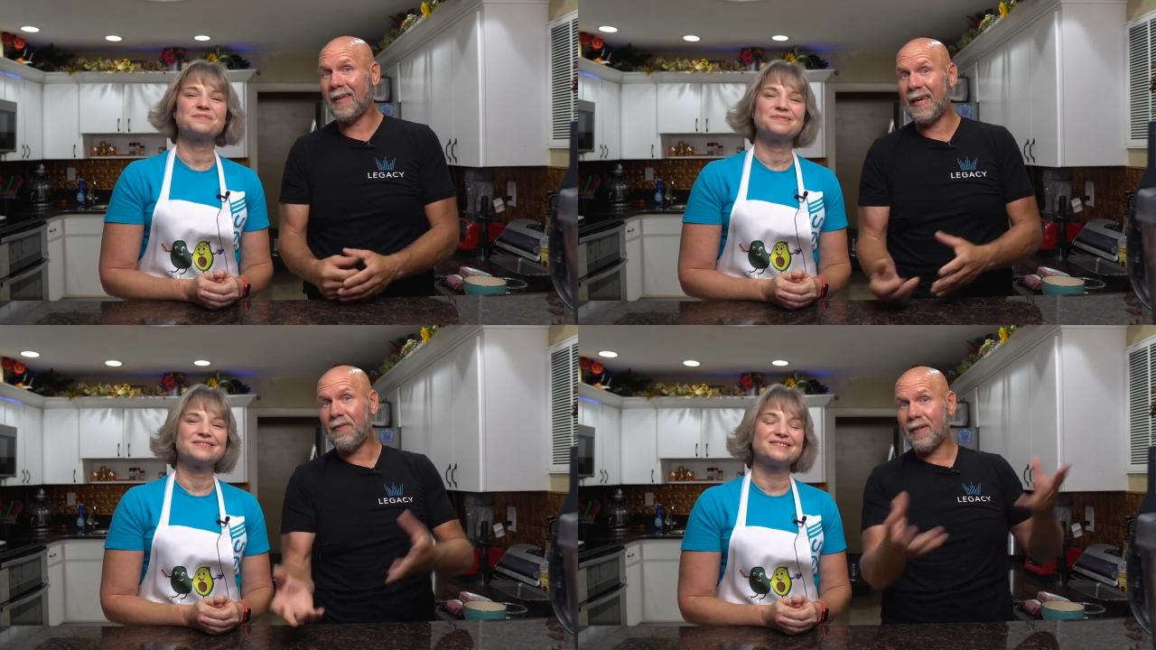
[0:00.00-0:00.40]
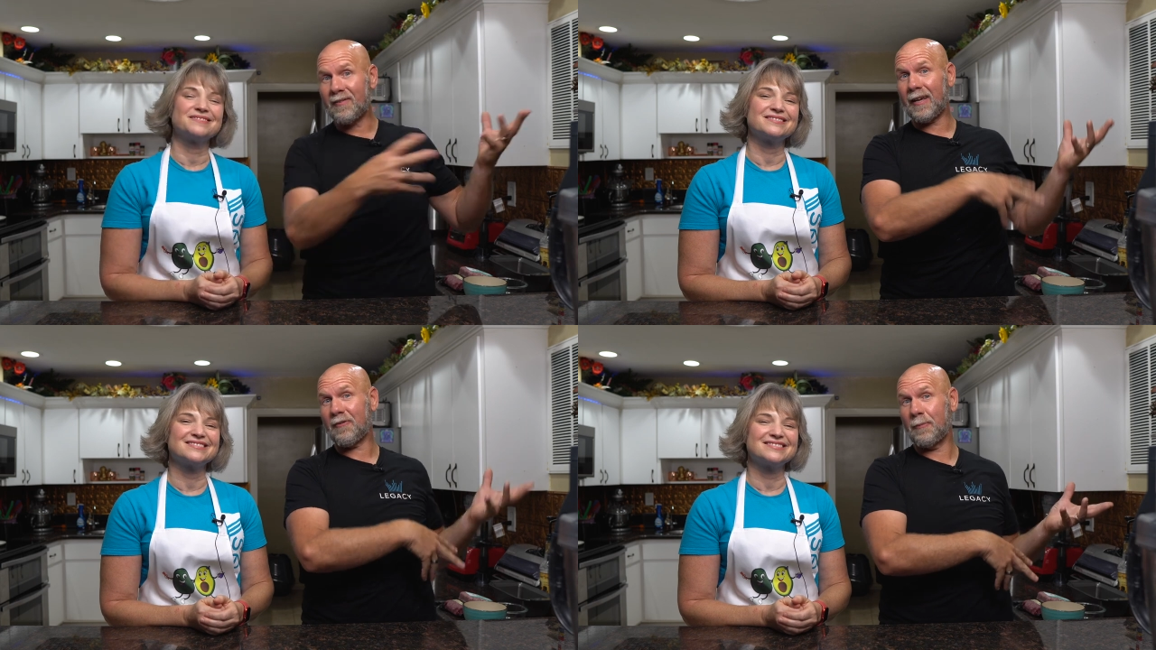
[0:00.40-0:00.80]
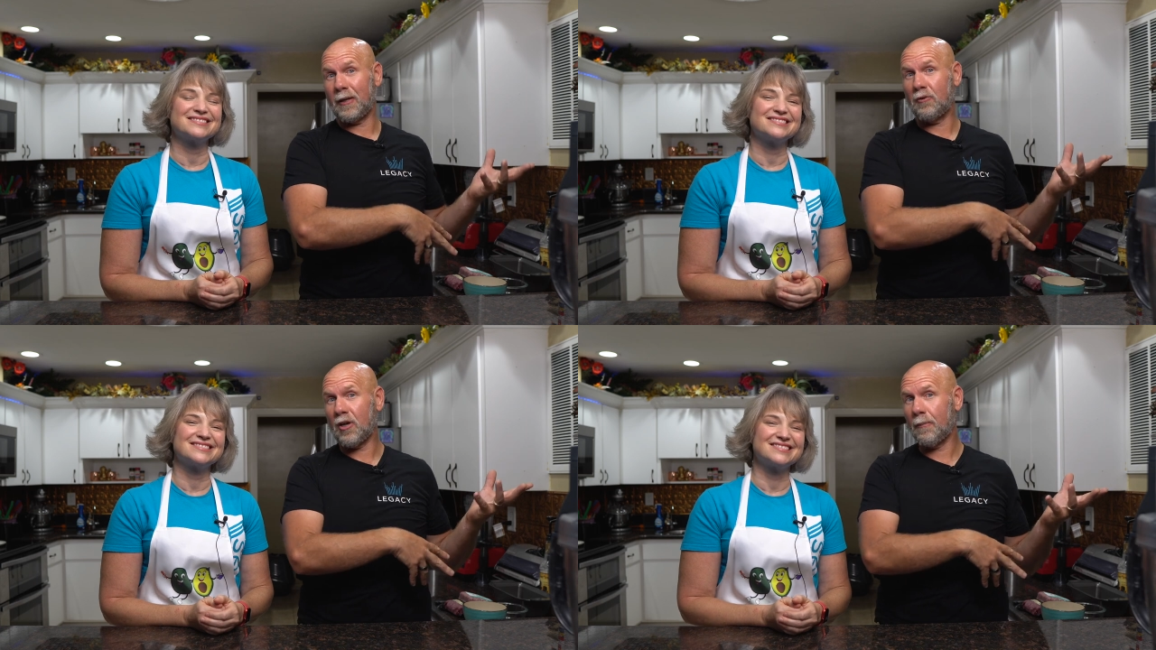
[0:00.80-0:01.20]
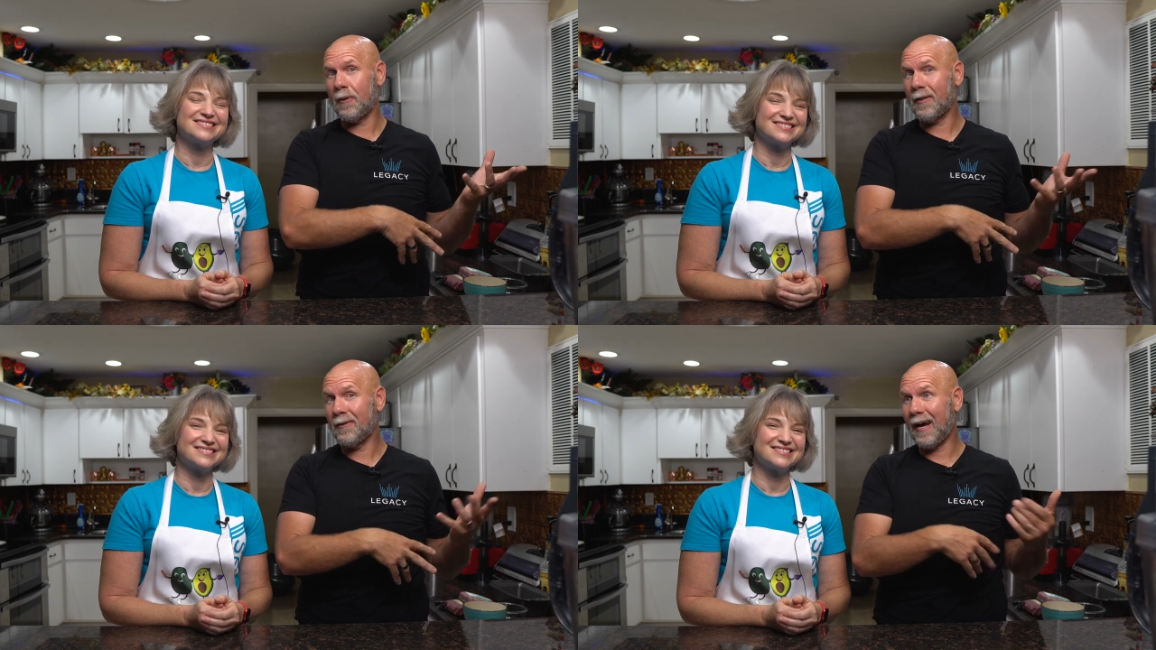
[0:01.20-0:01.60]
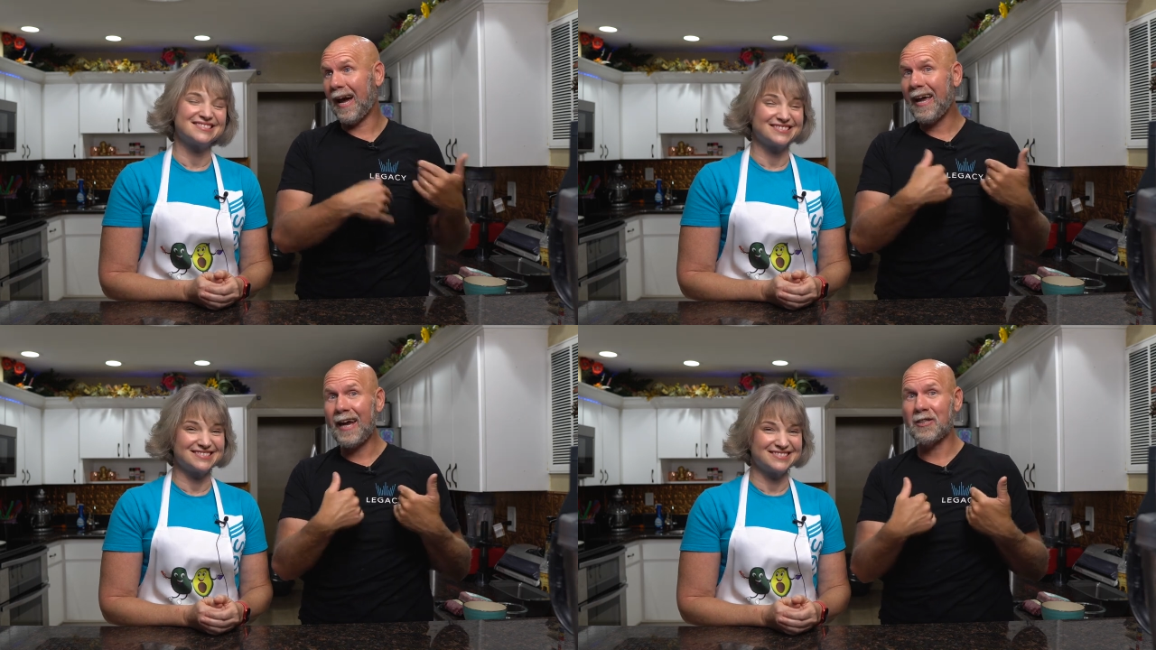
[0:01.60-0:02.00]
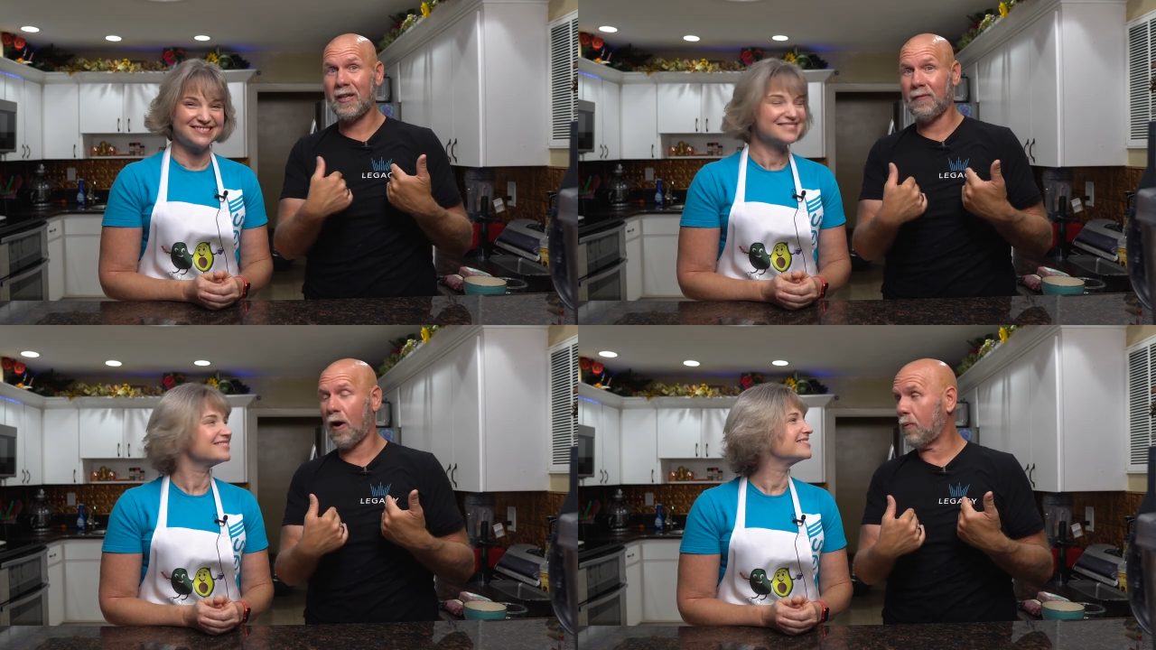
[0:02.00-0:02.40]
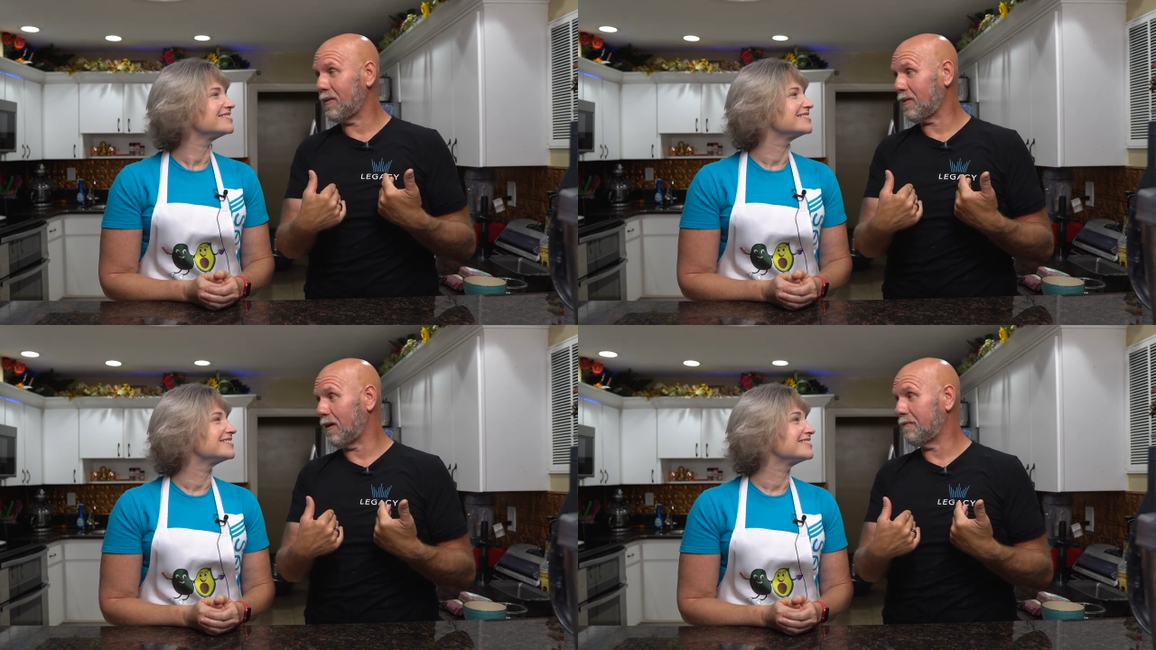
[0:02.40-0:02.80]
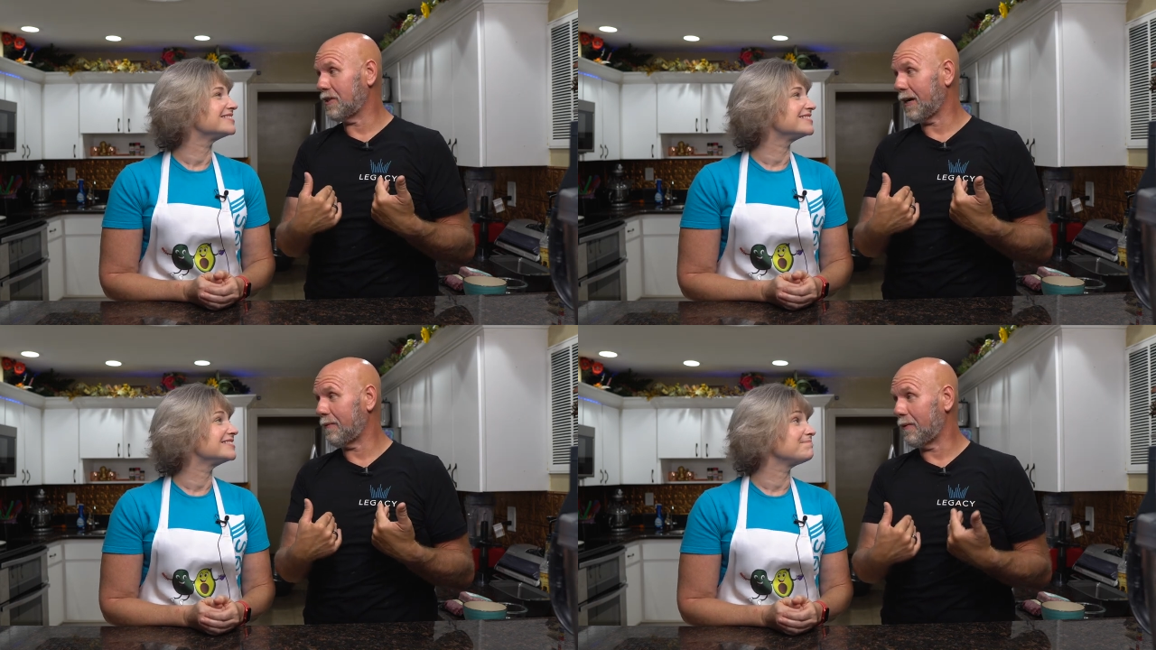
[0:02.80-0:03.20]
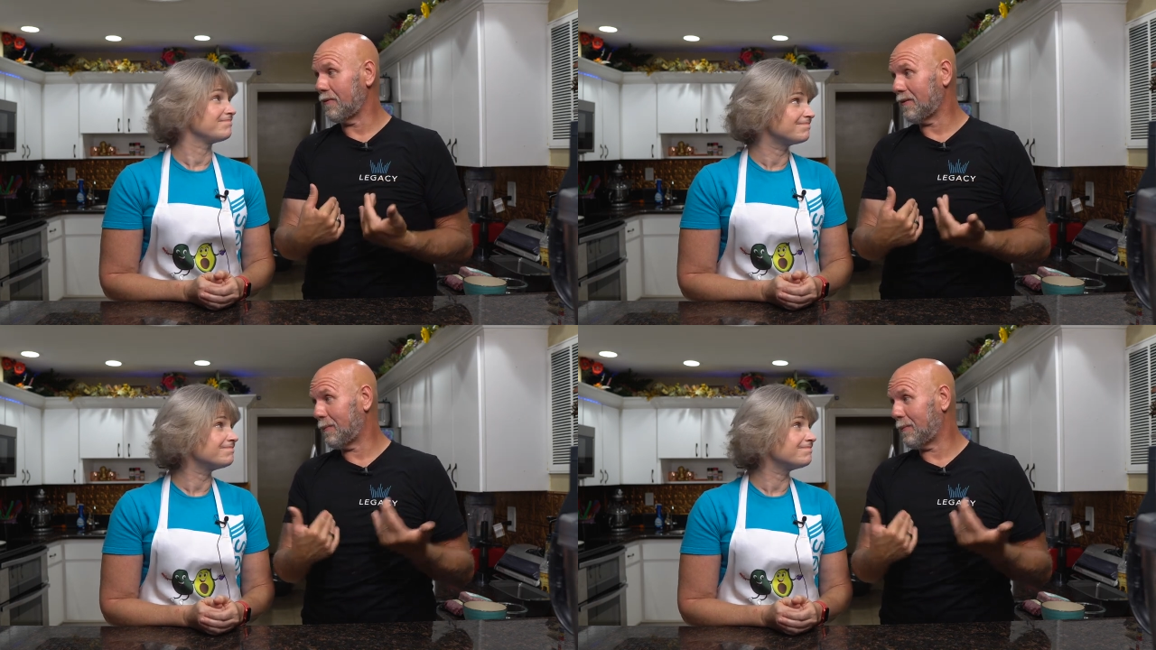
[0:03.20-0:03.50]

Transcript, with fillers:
Speaker 1: even aside from the Utah burger, I actually have always loved gyros.